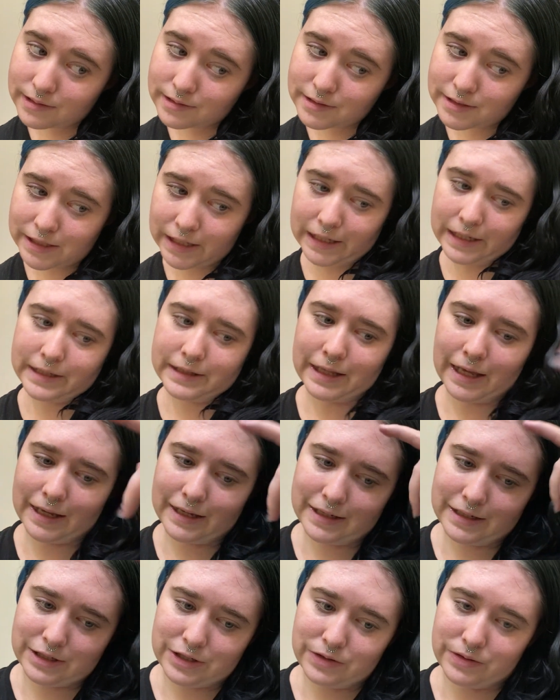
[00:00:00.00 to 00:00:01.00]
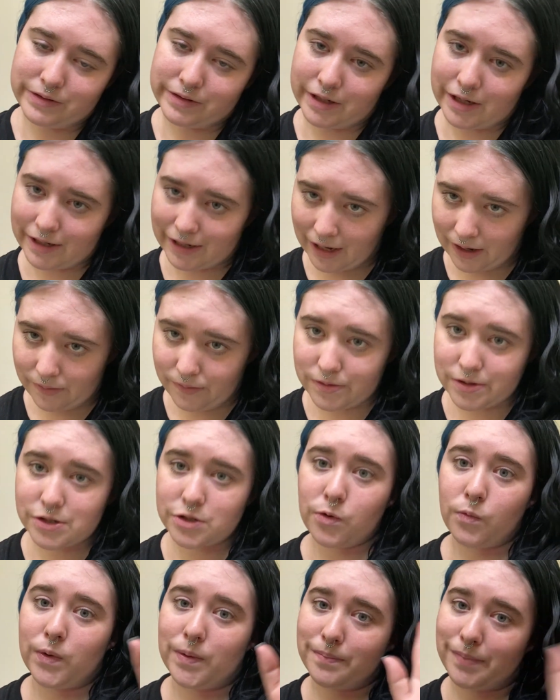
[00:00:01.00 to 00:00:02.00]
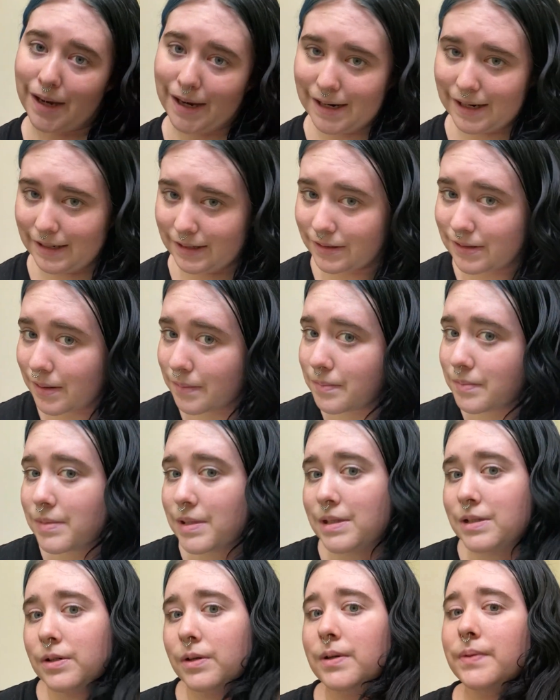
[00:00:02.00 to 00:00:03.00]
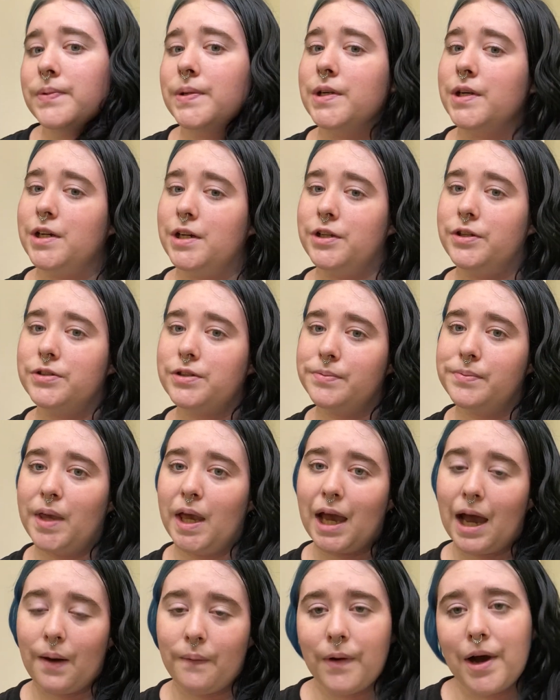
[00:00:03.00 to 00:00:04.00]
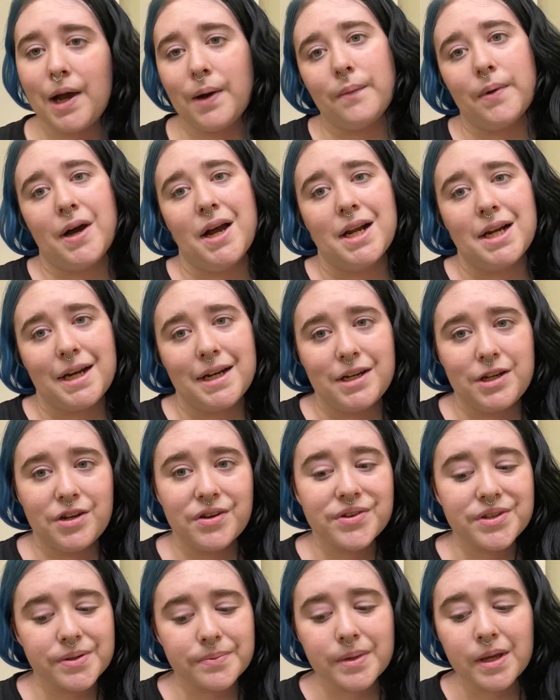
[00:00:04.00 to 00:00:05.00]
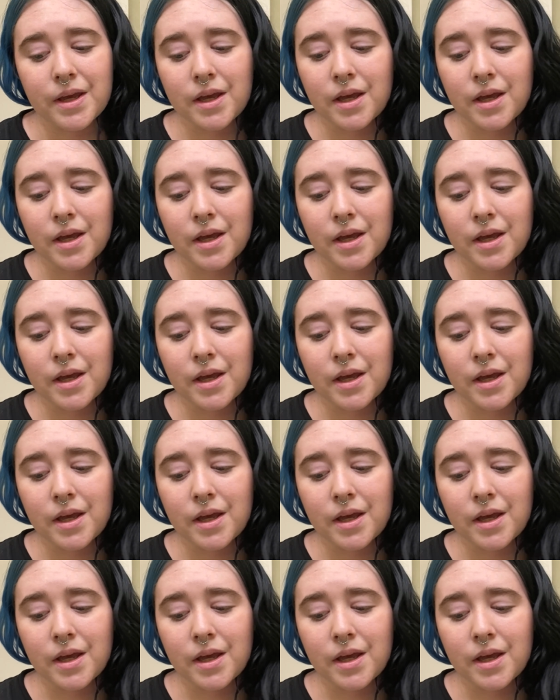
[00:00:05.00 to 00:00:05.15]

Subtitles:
take that into account when buying them. So if you're going to use them like how I wanted to use them,